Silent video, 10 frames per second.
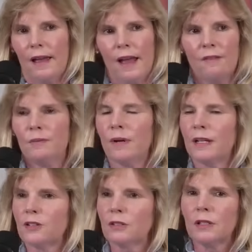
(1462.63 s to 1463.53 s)

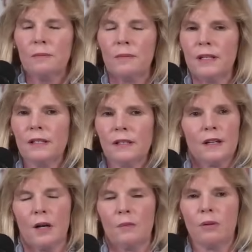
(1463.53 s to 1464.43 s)
everybody's going to be
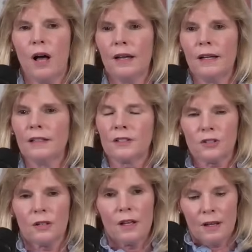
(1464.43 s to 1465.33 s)

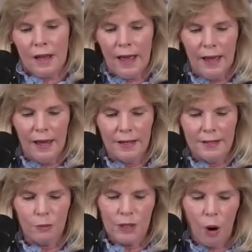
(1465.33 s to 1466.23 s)
compliant,
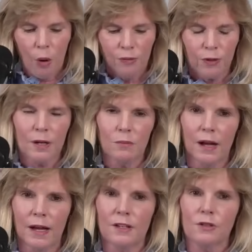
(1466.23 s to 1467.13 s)
and we hope for
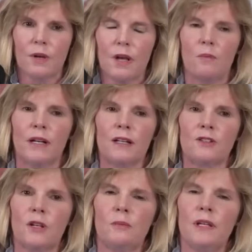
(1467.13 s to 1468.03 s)
compliance, but it's
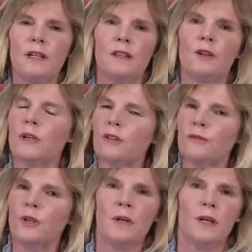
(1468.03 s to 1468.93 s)
going to be in the
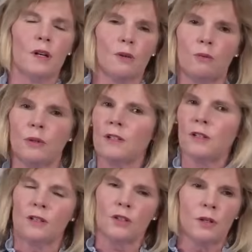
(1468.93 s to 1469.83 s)
rearview mirror.
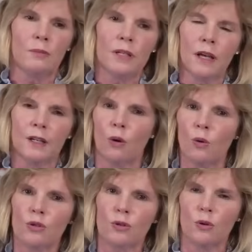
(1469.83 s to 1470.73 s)
It's going to be like
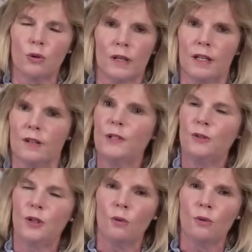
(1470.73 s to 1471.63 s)
old school. And if you
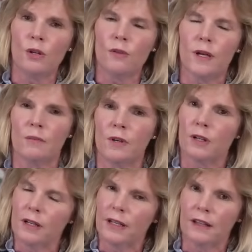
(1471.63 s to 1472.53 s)
don't know them, you're
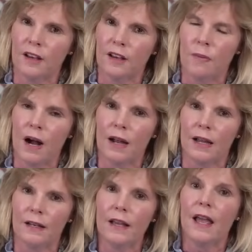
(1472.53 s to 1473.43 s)
going to get left
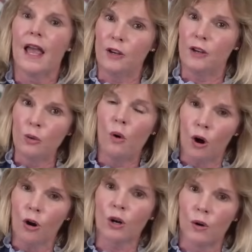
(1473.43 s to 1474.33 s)
behind, and you
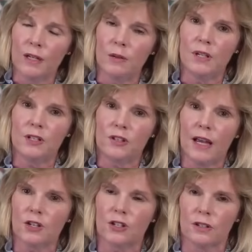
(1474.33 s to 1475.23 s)
are going to be
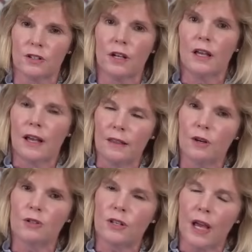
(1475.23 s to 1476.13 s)
sanctioned. And
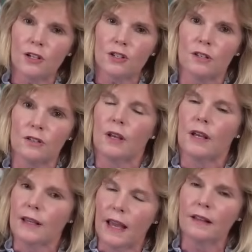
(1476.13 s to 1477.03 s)
those sanctions
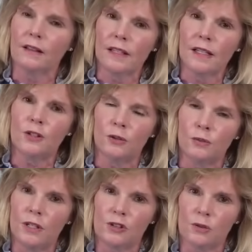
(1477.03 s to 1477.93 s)
can lead to
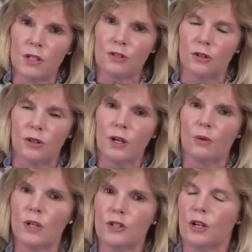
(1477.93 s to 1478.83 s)
dismissal,
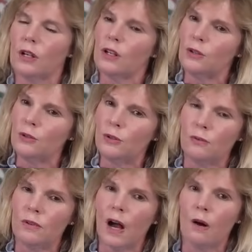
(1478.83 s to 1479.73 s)
which you do
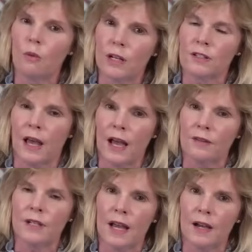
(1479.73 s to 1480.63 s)
not want to
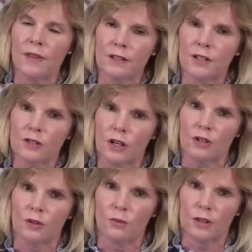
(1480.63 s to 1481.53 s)
have that
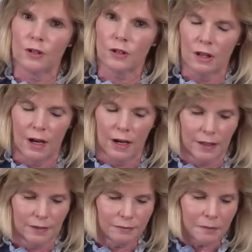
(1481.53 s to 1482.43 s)
discussion with your client.